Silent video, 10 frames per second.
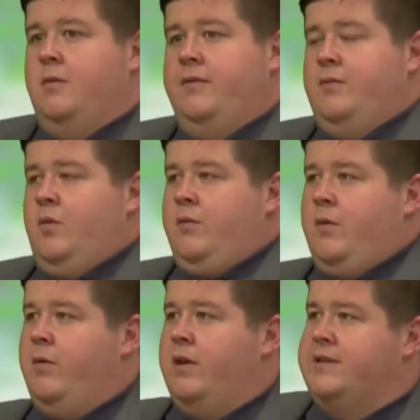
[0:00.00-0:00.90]
with what,
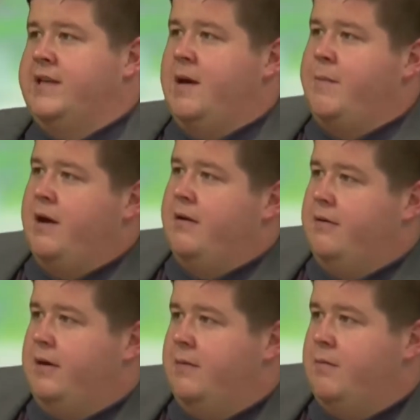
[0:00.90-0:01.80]
with what the CMA
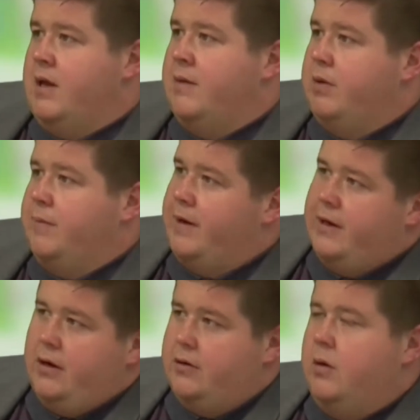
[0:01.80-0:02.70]
are
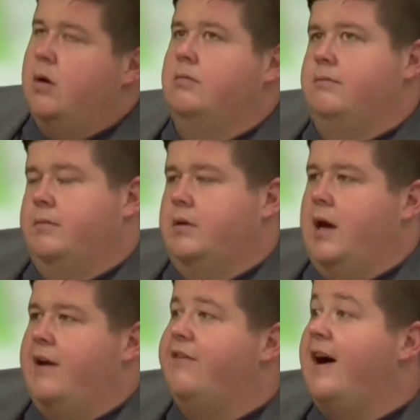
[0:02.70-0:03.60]
implementing on or
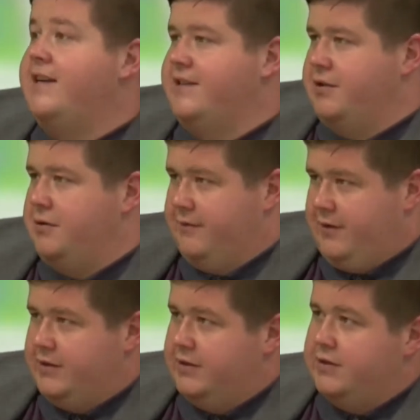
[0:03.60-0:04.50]
advising the,
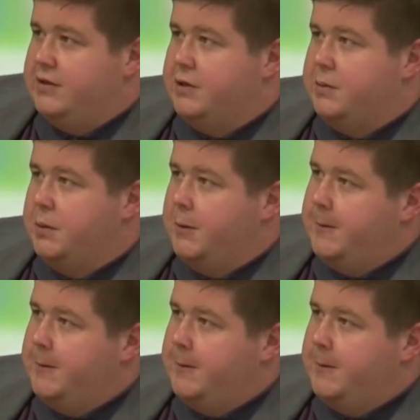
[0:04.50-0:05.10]
universities to do.